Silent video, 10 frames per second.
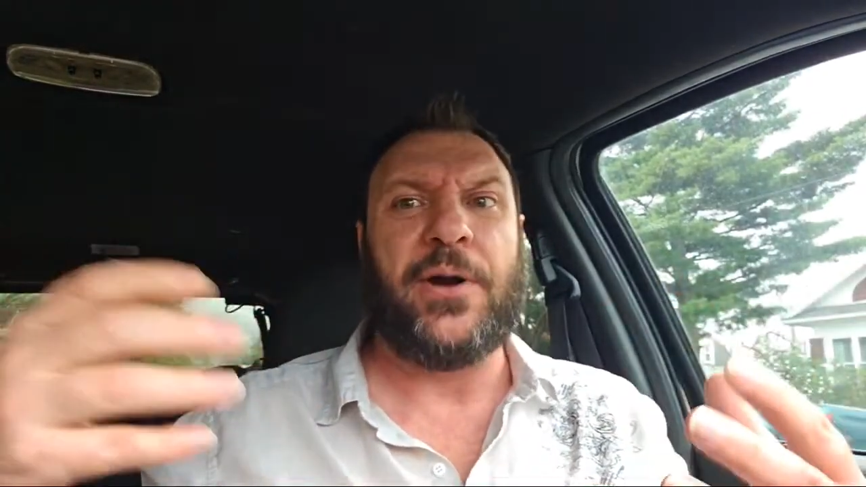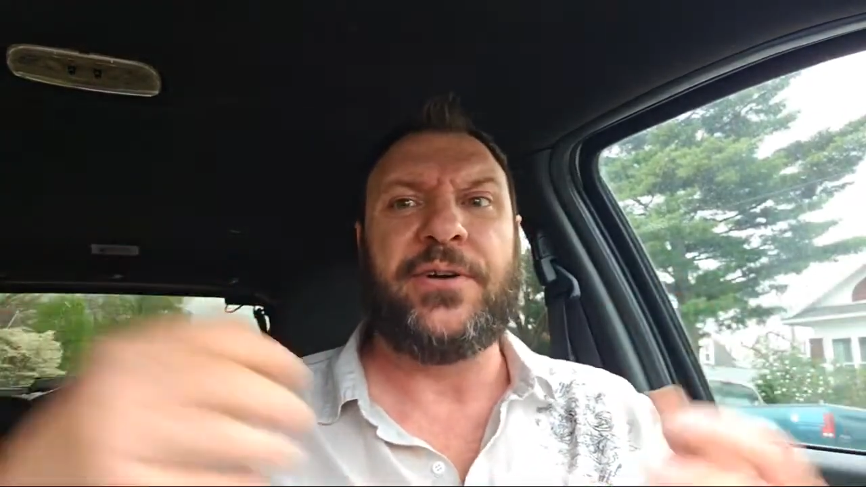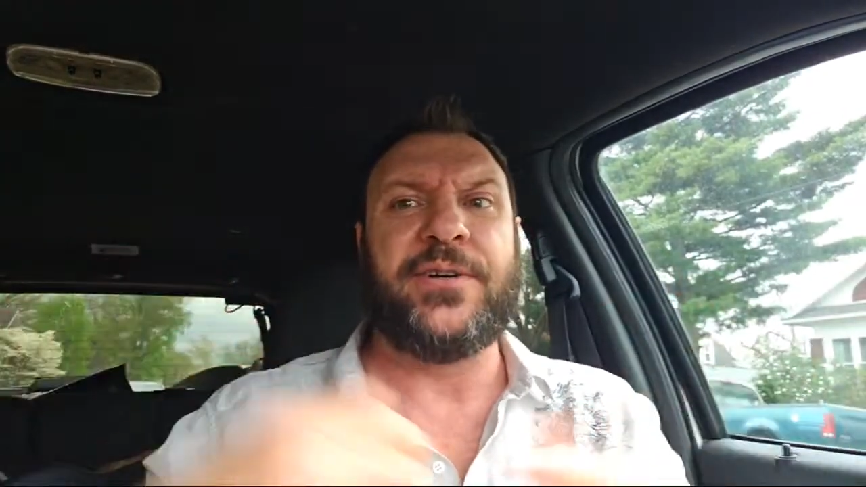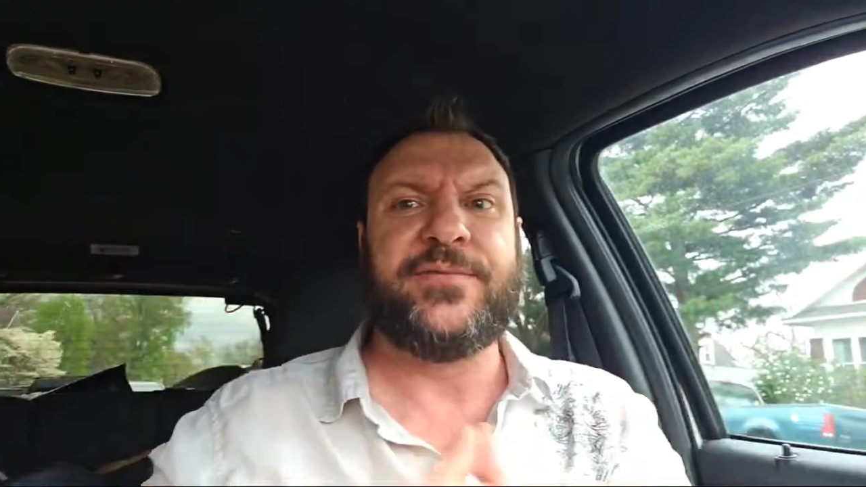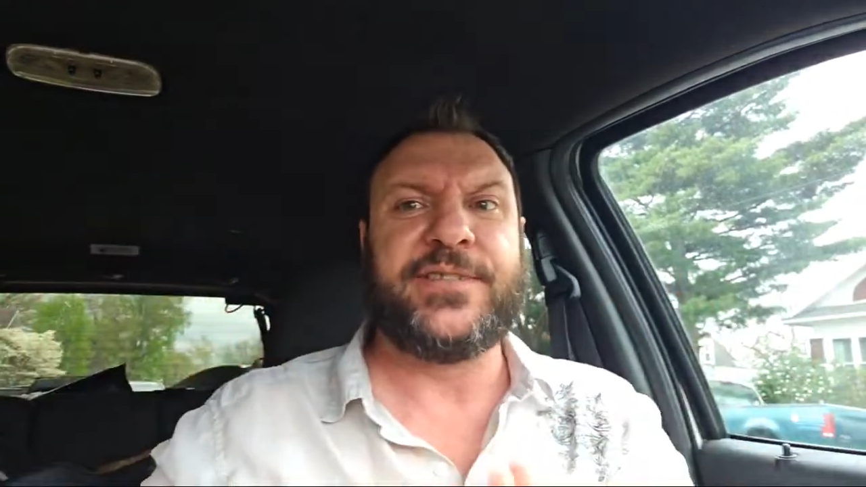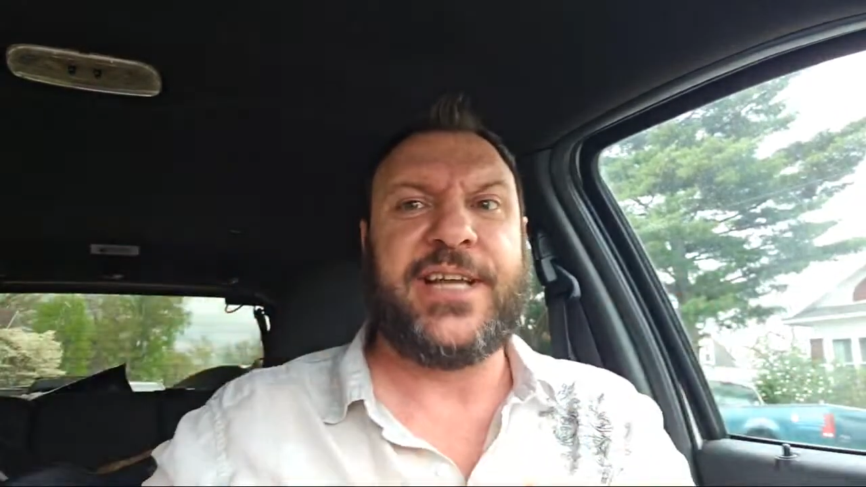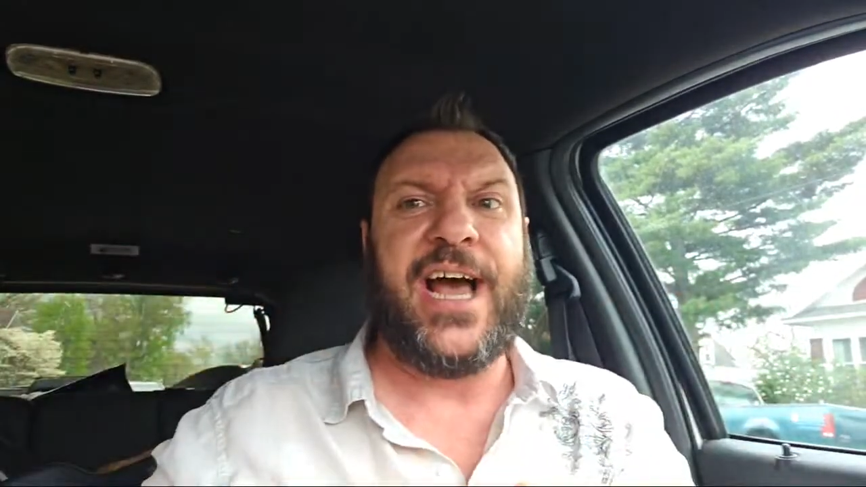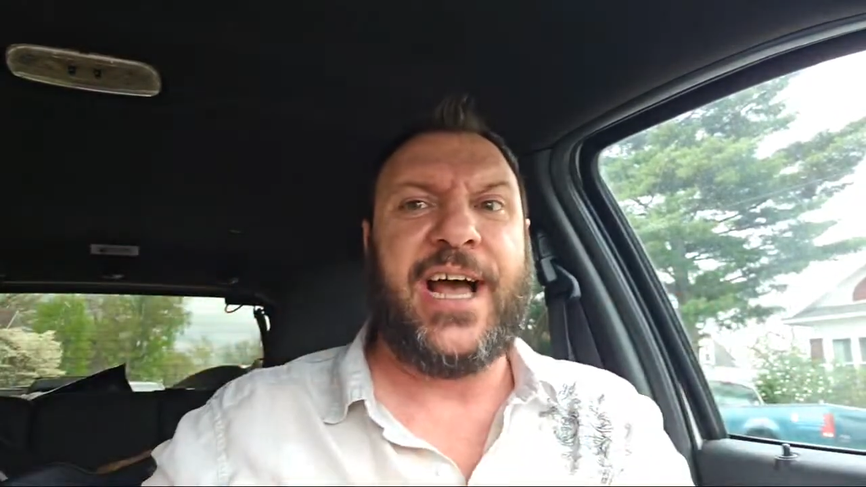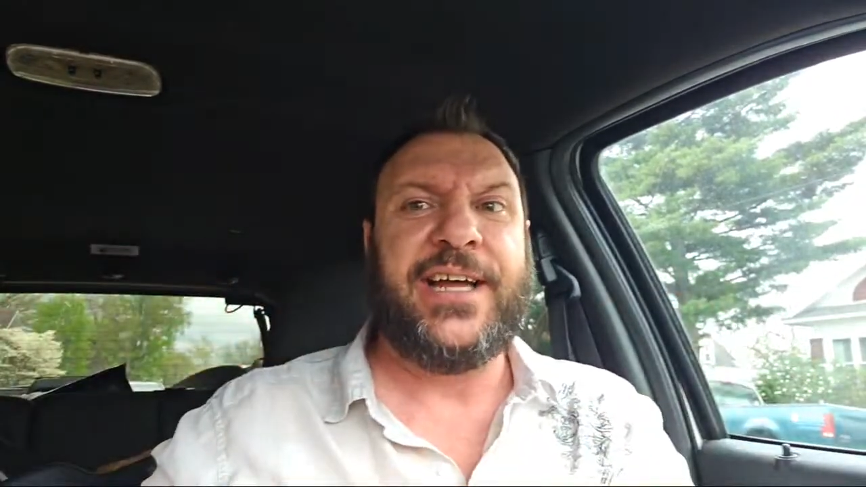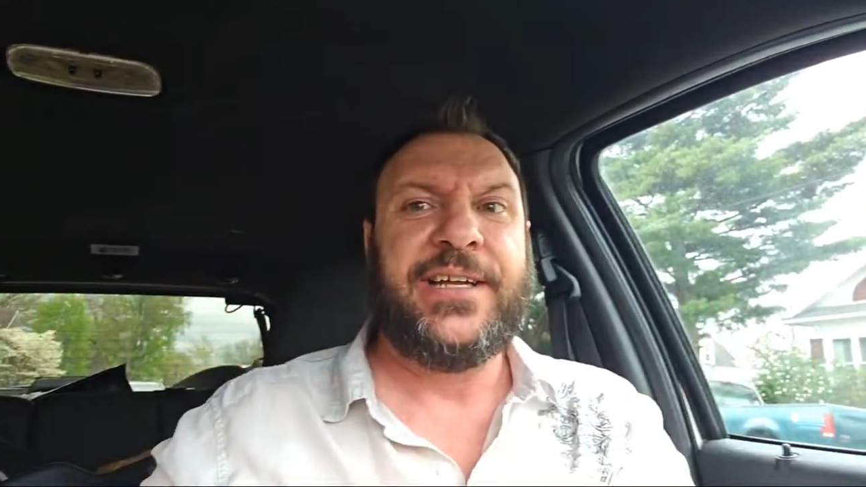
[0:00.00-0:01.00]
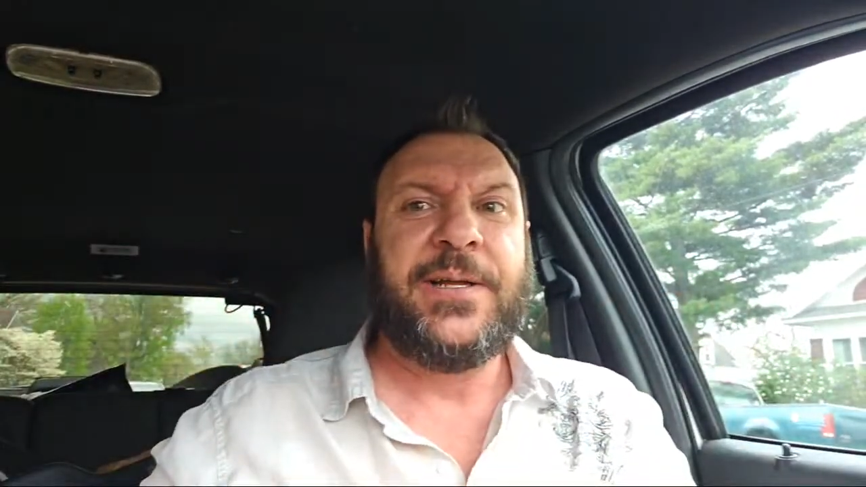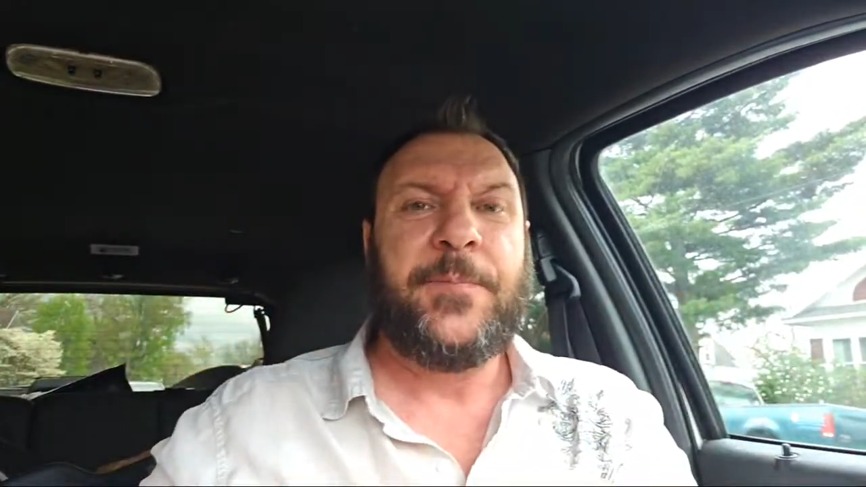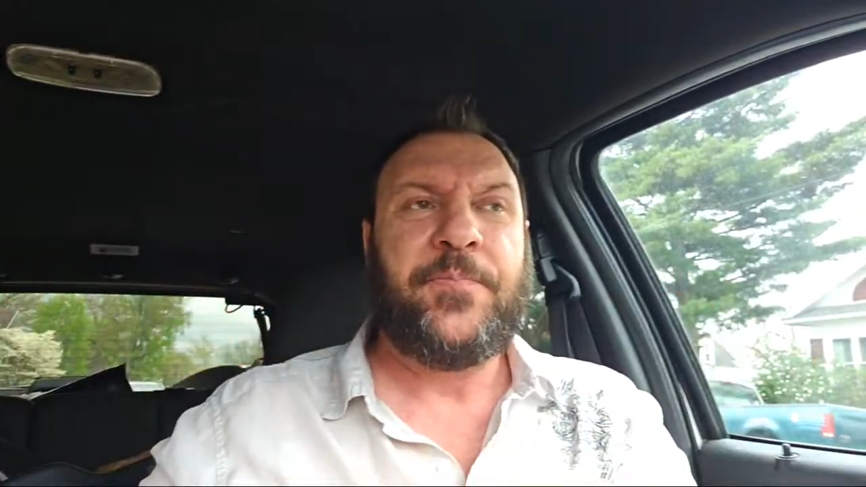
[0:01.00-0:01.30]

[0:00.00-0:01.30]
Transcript: partner of the guy